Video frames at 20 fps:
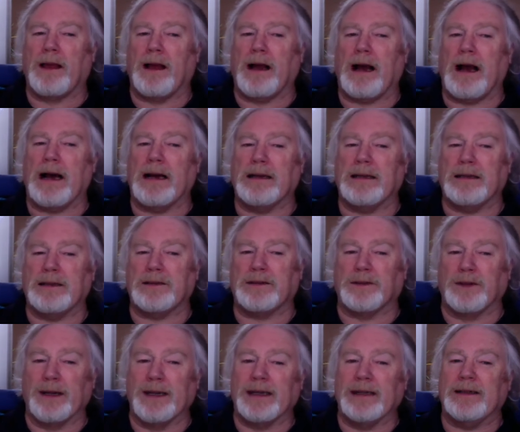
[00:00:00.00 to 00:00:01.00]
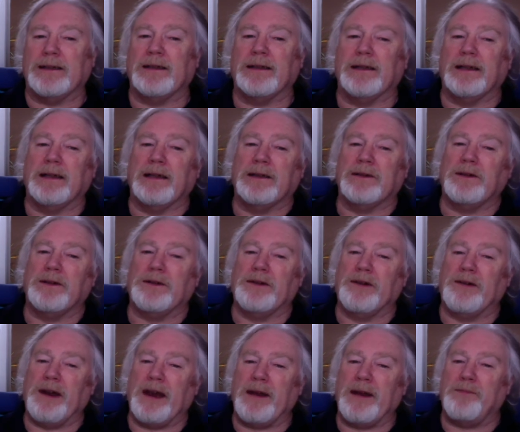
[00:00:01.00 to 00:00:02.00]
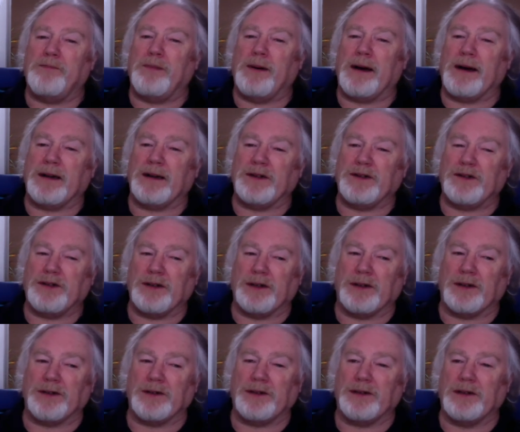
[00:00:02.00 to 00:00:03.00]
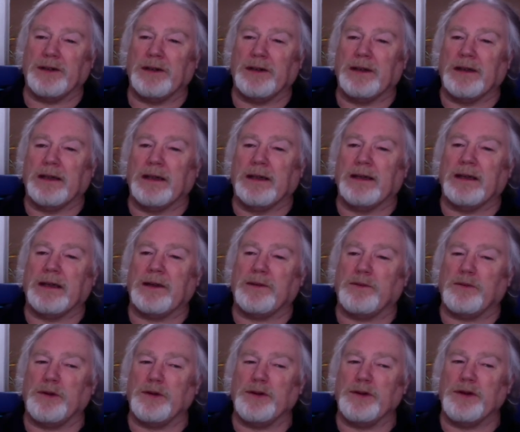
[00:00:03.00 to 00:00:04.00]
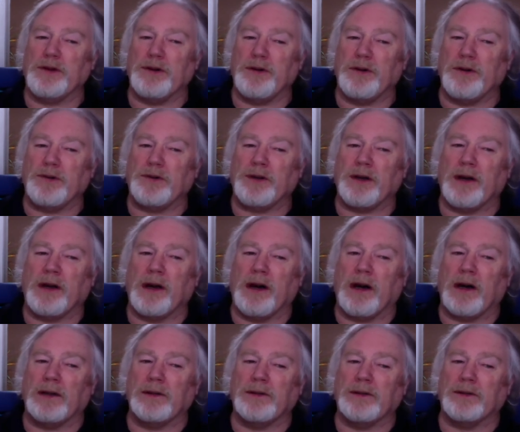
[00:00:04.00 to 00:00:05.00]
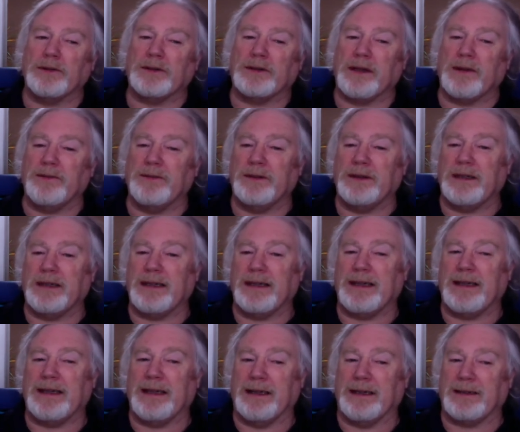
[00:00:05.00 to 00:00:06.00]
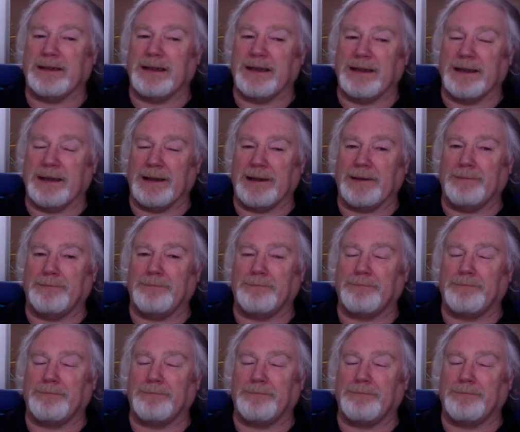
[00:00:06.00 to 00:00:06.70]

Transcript: and it's linked to the Reay Parish Church that was in use until seventeen thirty-nine.